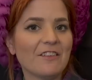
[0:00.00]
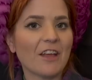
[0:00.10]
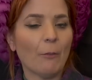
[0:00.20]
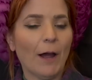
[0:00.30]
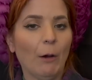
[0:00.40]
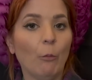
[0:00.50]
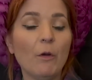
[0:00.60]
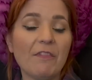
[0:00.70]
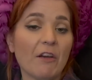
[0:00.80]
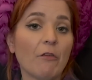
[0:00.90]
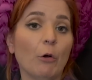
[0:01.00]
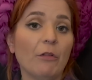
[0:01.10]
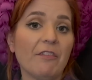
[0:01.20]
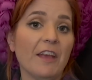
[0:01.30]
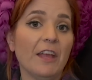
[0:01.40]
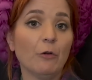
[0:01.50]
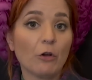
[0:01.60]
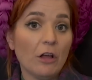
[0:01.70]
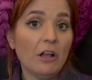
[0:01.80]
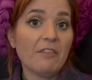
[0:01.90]
go out with their rollers in or
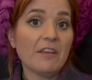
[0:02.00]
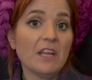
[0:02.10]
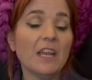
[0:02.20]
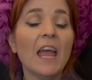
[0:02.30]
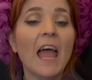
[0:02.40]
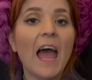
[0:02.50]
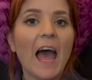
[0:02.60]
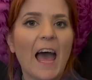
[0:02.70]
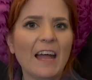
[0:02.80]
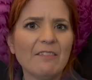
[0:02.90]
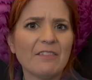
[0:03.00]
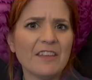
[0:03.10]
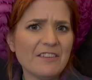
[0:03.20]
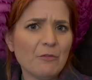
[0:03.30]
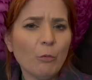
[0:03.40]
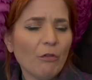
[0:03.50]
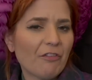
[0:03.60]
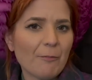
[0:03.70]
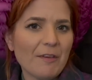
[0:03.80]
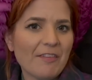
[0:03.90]
curlers in, and they didn't want
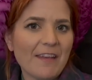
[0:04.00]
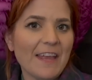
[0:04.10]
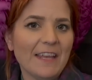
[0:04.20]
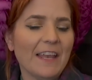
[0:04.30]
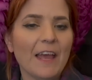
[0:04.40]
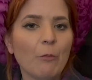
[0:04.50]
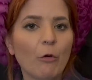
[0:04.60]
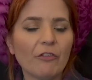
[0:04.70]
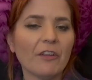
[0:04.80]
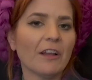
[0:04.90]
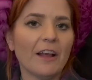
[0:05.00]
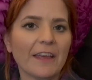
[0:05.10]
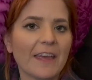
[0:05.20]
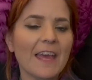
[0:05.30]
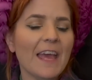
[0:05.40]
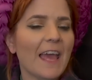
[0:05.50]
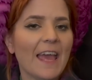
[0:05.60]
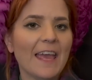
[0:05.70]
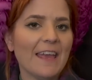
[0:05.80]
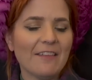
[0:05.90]
to be seen. It wasn't like
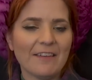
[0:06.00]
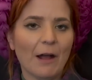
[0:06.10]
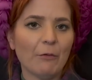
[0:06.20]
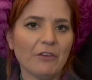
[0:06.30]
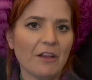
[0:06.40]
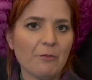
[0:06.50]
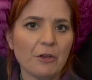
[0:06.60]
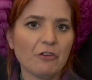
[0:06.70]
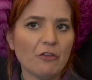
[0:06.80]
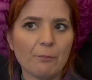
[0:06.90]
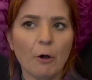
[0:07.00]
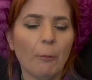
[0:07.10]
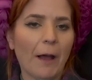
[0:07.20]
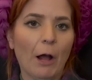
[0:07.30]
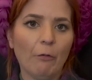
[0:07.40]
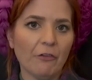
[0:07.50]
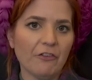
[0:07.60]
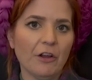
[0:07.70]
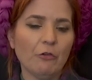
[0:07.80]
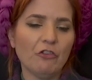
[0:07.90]
it is nowadays where you can just pop out and there's
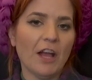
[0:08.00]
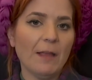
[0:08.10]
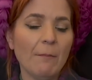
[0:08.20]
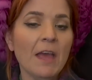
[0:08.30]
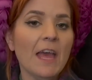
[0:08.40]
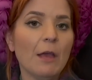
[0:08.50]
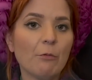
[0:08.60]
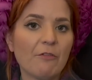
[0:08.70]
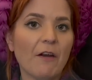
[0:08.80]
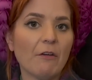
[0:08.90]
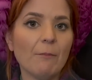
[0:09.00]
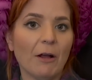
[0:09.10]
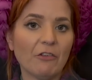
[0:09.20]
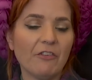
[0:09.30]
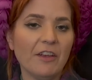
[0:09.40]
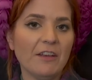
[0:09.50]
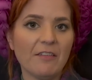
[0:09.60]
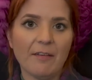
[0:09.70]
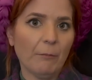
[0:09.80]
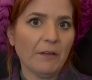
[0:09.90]
no shame. It was very much seen as
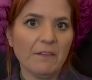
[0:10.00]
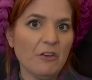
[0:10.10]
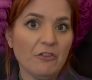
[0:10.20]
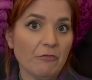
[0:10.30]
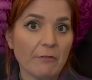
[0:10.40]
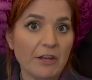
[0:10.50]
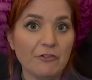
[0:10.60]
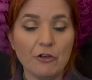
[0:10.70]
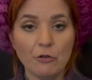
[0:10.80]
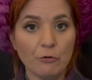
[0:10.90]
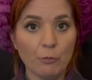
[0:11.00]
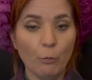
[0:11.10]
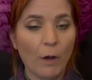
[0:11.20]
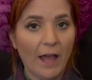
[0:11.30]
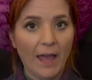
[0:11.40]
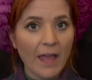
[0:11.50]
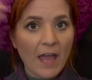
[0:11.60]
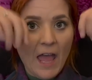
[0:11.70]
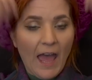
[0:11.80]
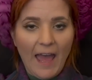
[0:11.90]
something that you didn't really do. You'd wear
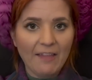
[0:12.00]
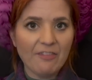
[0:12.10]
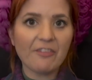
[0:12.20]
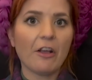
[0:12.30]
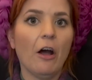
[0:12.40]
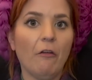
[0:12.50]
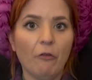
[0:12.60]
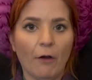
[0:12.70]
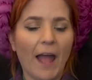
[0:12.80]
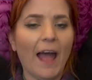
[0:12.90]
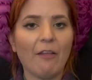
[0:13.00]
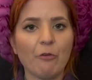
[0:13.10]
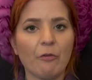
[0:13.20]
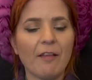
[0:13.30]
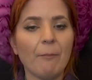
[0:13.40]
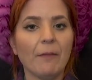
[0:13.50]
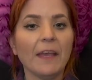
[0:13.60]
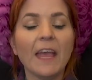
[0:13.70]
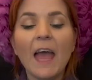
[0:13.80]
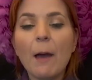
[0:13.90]
a headscarf or a hat or
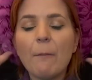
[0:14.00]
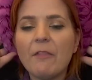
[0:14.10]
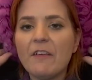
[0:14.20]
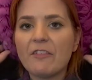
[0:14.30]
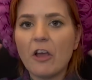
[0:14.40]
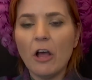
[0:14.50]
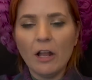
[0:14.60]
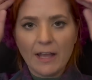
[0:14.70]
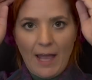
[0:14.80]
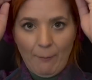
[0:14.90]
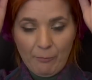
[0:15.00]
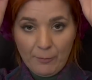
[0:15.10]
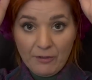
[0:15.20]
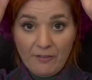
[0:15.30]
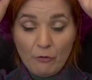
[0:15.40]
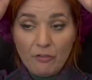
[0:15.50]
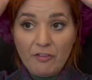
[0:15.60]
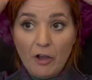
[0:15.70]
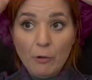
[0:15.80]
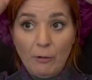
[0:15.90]
something. But these curler caps, because they've got
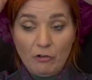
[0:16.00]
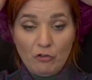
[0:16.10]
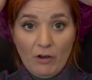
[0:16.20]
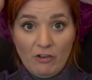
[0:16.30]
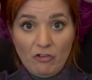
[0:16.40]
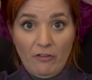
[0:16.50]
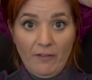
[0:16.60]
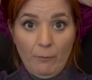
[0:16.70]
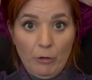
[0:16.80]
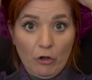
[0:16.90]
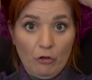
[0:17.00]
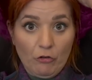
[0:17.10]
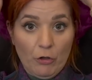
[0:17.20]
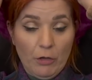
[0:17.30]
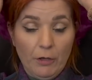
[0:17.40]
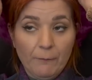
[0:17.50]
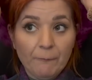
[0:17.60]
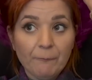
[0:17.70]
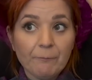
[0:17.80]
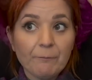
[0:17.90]
so much stretch in them, look, I'll show you.
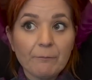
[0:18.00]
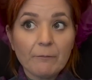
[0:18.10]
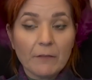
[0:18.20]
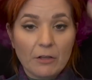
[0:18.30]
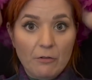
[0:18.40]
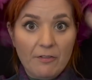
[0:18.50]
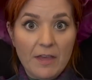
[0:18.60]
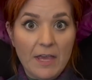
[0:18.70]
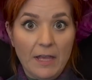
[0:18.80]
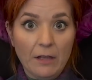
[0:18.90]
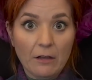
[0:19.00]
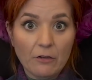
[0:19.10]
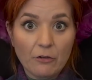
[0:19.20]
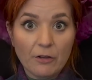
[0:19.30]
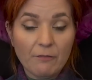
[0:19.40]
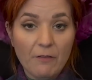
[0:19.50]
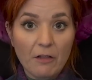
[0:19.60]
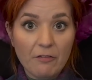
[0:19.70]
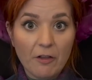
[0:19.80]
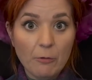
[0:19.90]
Can you see? It could fit
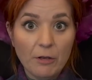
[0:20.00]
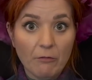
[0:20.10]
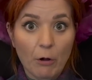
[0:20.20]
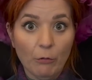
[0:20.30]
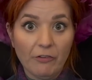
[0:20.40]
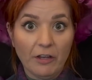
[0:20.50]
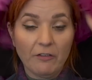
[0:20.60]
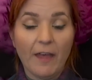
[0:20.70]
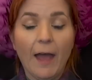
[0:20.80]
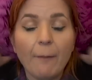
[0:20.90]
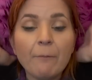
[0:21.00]
so many rollers under there.